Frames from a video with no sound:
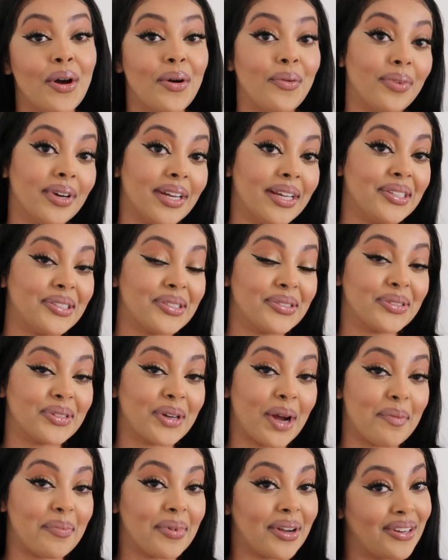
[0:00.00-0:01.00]
when I do
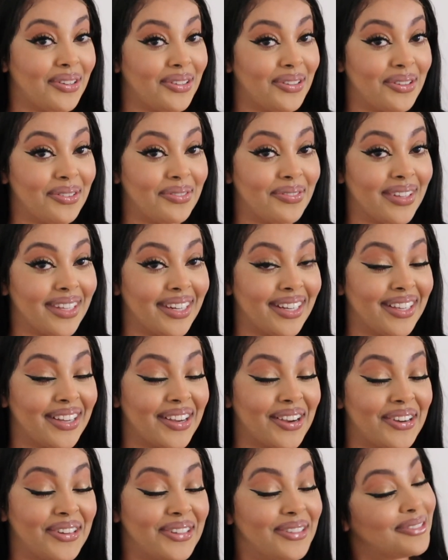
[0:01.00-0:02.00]
drop a new
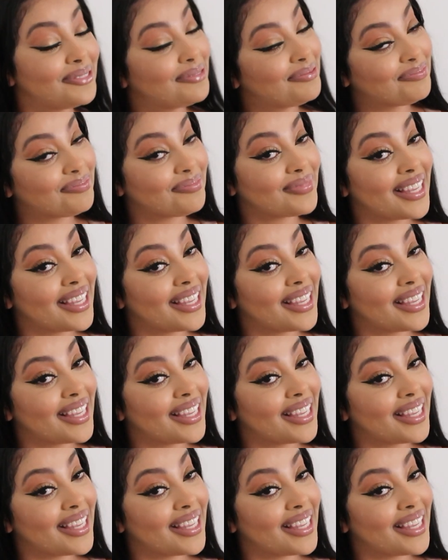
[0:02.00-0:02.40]
video.